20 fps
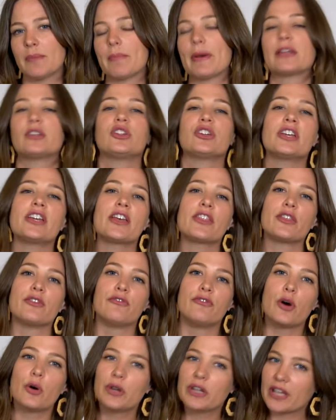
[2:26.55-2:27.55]
By looking at the
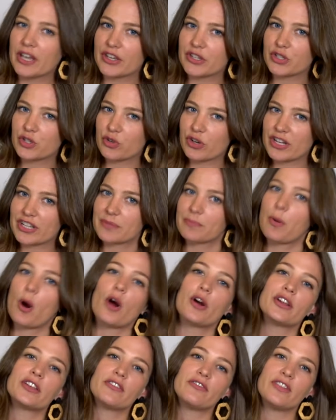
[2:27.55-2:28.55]
voting histories,
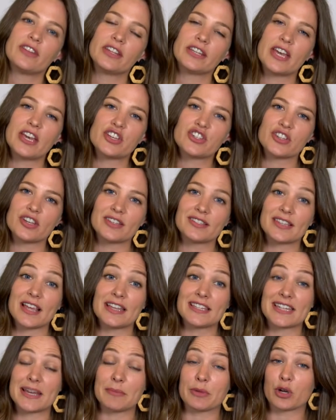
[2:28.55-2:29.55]
party affiliations,
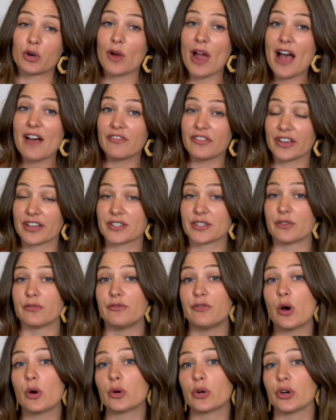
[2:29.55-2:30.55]
and demographics
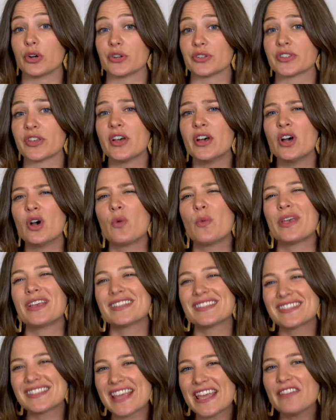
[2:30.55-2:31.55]
of voters, we
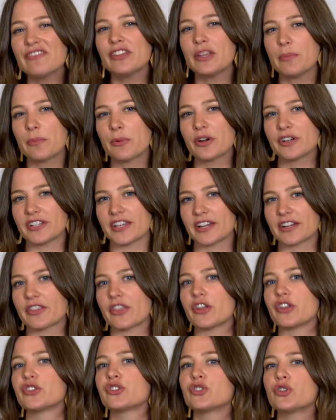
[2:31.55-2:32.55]
can safely predict
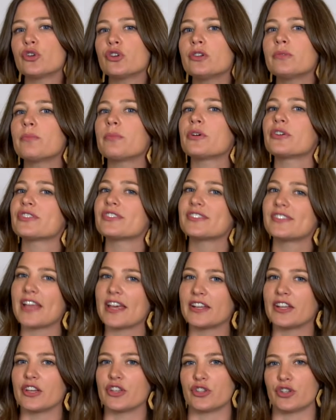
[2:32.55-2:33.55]
that a certain
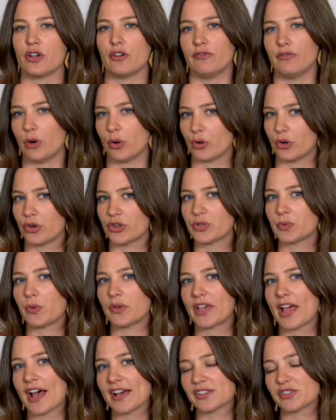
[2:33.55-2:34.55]
percentage of voters will
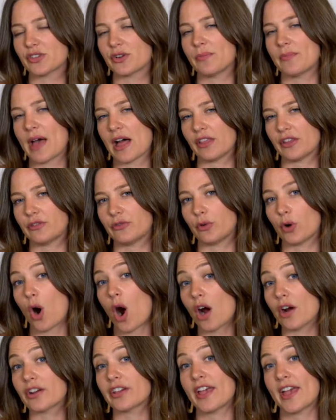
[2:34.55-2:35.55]
cast their ballot for
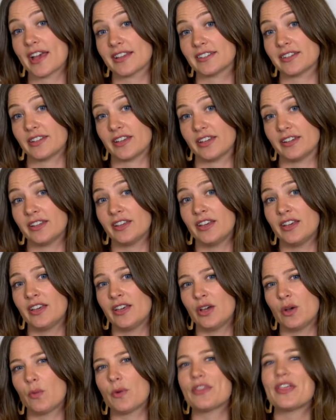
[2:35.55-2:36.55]
our candidate,
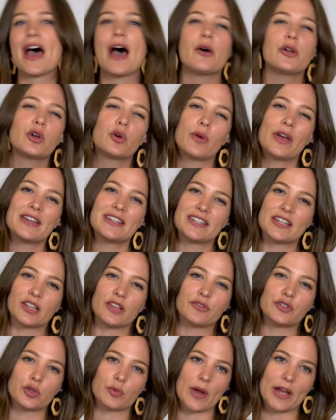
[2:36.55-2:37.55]
without a great deal
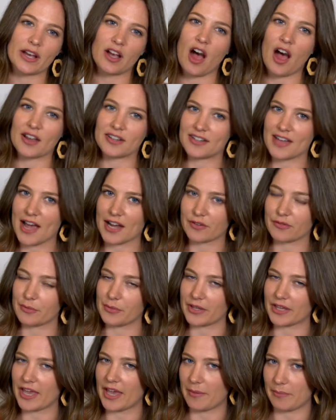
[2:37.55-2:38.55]
of direct contact from
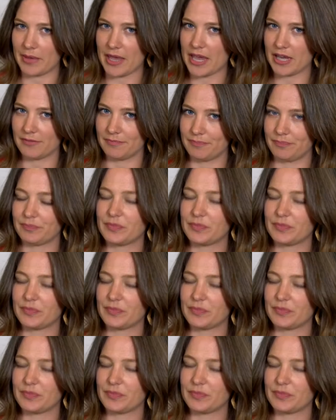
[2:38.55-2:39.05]
the campaign.